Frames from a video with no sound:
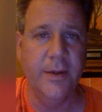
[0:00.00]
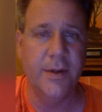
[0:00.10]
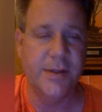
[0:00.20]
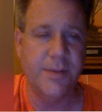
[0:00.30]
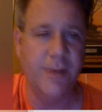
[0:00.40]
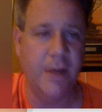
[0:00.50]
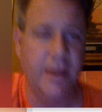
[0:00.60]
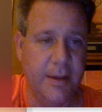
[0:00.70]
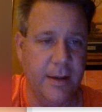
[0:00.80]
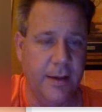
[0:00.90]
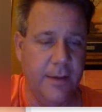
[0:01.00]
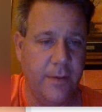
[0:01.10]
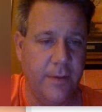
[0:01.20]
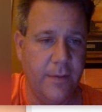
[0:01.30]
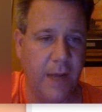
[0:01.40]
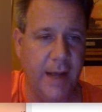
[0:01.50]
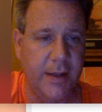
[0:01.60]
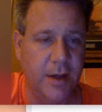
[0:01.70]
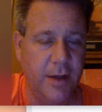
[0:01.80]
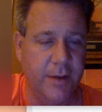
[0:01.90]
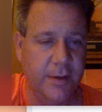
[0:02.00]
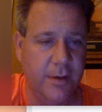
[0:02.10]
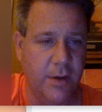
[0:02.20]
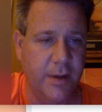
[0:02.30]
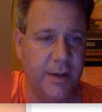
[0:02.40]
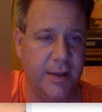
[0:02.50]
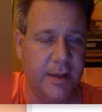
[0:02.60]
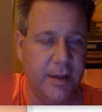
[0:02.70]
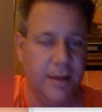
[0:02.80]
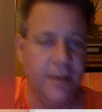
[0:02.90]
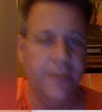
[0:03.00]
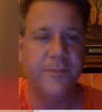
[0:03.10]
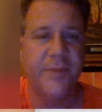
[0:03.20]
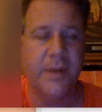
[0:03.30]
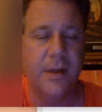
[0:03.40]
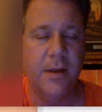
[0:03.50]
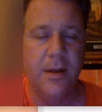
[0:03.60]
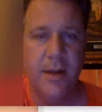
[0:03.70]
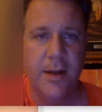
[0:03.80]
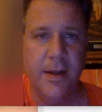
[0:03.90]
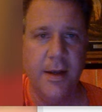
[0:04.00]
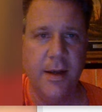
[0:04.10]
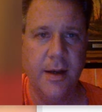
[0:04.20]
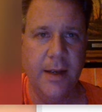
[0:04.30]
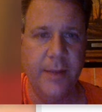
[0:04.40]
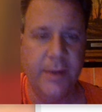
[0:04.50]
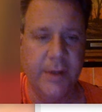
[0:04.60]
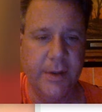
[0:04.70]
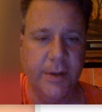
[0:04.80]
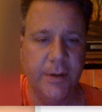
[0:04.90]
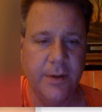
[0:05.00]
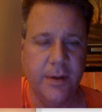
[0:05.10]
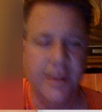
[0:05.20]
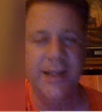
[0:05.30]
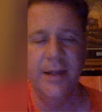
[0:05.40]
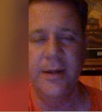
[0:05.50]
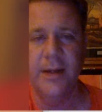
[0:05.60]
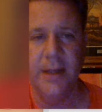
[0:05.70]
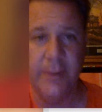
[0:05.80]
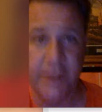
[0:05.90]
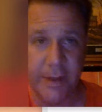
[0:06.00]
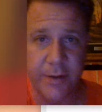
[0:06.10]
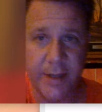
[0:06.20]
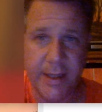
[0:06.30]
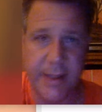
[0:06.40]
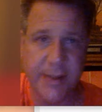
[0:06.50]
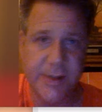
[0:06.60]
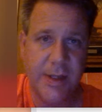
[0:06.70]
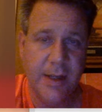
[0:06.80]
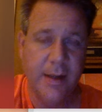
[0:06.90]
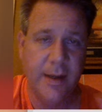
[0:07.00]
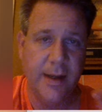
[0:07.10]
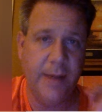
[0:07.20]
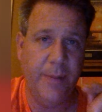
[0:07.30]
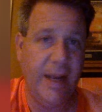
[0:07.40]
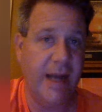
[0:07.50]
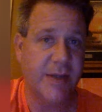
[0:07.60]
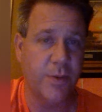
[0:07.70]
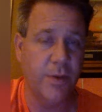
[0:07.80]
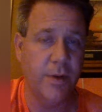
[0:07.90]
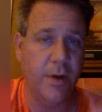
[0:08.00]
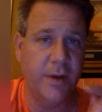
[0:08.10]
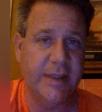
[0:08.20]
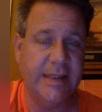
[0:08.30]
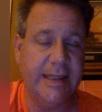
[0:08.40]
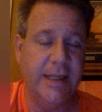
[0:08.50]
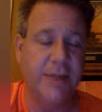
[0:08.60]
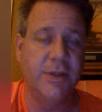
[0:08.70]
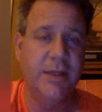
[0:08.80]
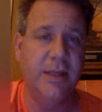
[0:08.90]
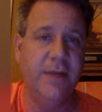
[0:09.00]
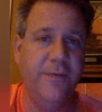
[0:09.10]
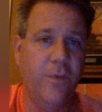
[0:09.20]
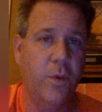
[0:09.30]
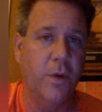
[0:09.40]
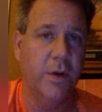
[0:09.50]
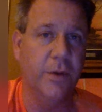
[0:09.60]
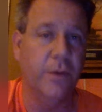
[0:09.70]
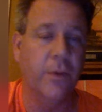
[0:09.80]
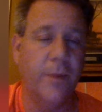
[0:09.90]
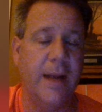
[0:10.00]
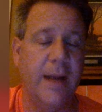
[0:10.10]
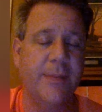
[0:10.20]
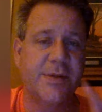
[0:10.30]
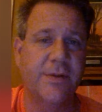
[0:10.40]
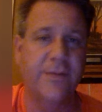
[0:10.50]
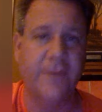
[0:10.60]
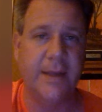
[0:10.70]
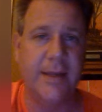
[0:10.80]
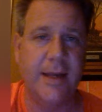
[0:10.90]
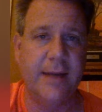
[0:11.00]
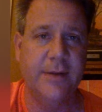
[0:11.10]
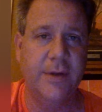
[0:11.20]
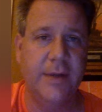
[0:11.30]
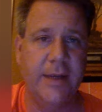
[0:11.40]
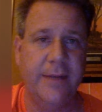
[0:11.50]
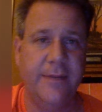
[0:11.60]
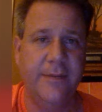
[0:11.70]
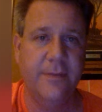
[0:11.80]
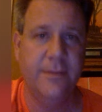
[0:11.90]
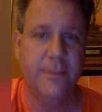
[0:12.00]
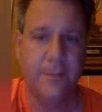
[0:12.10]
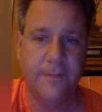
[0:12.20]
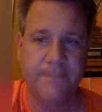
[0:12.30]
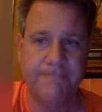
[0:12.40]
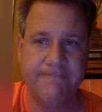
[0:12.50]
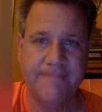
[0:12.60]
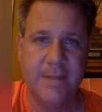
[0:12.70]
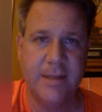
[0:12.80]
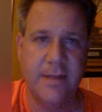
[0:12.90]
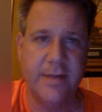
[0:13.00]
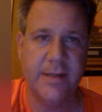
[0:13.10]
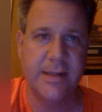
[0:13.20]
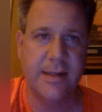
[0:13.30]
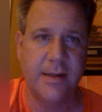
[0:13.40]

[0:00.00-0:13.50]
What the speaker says: is my icon on the emulator. Again, the emulator needs a password authentication key for Google Maps. Don't forget that. Okay. Have a nice day.